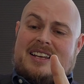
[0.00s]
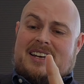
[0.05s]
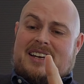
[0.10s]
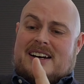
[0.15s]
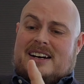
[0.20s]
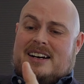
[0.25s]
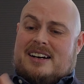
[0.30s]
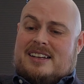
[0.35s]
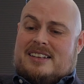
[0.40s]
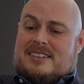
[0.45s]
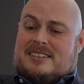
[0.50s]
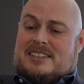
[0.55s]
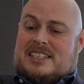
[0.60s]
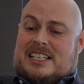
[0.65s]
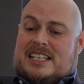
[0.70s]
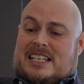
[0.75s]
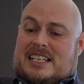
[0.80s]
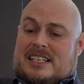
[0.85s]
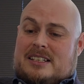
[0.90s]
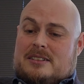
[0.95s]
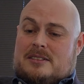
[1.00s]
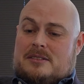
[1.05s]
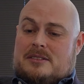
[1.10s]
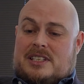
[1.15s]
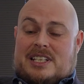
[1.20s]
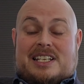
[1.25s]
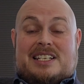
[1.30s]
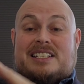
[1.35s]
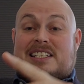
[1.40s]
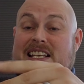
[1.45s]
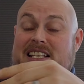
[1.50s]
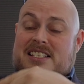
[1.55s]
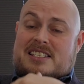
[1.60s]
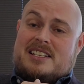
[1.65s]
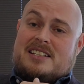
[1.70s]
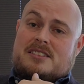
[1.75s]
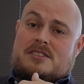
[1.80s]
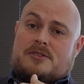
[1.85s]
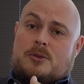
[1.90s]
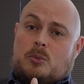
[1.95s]
the
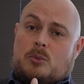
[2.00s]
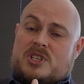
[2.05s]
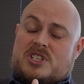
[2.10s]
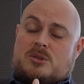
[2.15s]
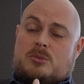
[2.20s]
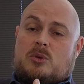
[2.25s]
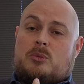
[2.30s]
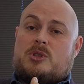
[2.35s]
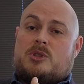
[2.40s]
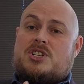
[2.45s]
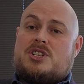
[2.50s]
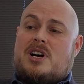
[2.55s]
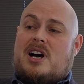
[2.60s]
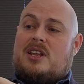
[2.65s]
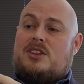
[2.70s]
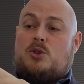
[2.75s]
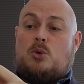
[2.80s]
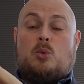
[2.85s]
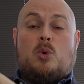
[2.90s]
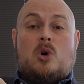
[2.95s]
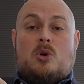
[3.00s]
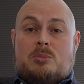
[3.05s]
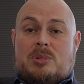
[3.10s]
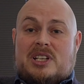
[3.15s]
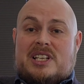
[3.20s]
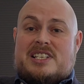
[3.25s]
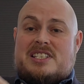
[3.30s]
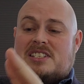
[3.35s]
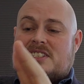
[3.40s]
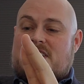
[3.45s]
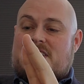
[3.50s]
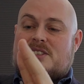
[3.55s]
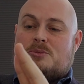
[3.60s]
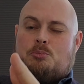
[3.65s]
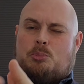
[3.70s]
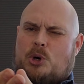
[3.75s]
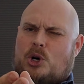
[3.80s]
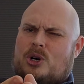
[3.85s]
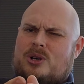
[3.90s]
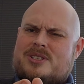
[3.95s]
distance from which one was shot, the wound ballistics,
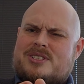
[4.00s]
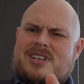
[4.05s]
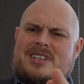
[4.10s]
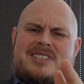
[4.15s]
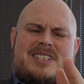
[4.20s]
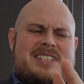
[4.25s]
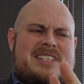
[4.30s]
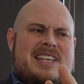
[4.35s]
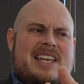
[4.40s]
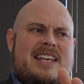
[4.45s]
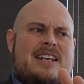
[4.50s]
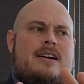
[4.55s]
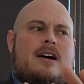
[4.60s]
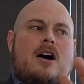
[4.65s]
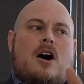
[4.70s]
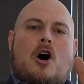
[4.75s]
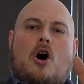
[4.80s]
burns on the skin,